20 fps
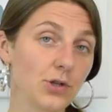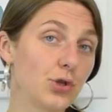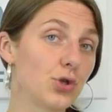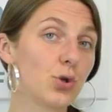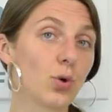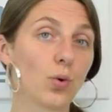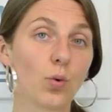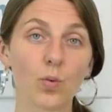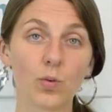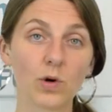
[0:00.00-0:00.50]

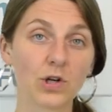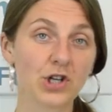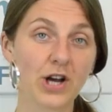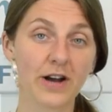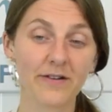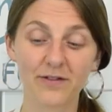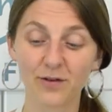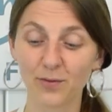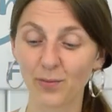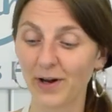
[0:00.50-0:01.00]
So
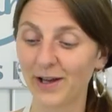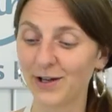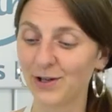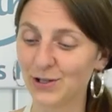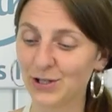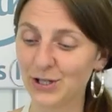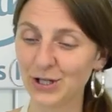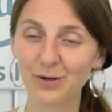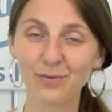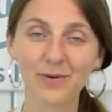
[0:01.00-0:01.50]
whichever way you
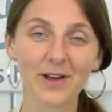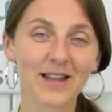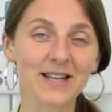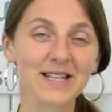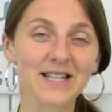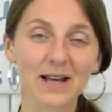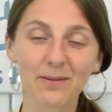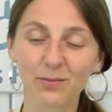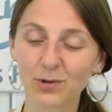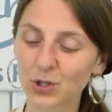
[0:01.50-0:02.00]
do, whether
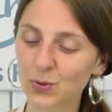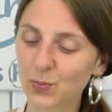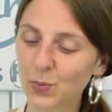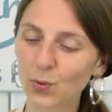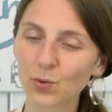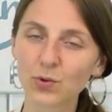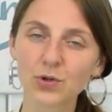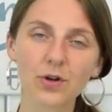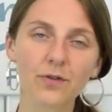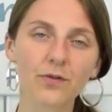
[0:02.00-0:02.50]

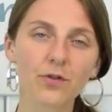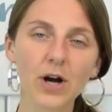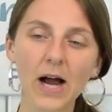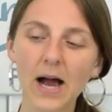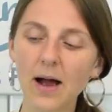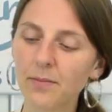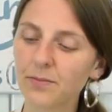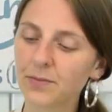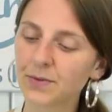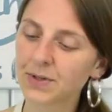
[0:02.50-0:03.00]
tablespoons or
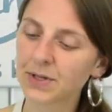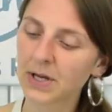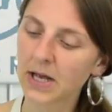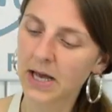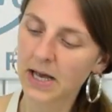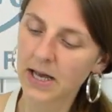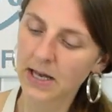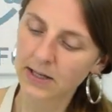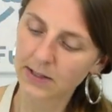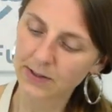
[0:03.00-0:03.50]
grams.
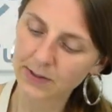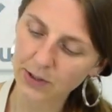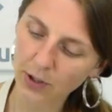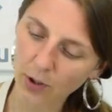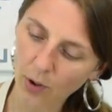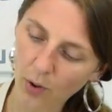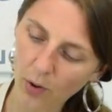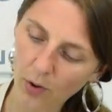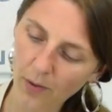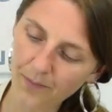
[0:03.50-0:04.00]

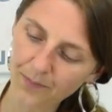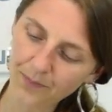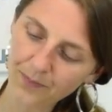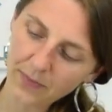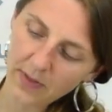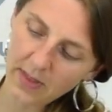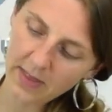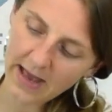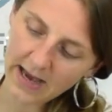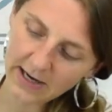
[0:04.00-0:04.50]
So
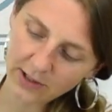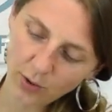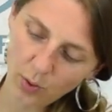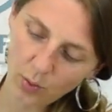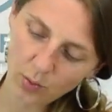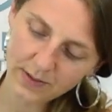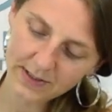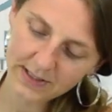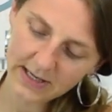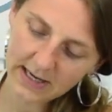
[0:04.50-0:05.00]
that
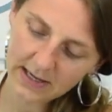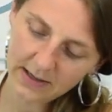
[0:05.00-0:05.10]
goes in.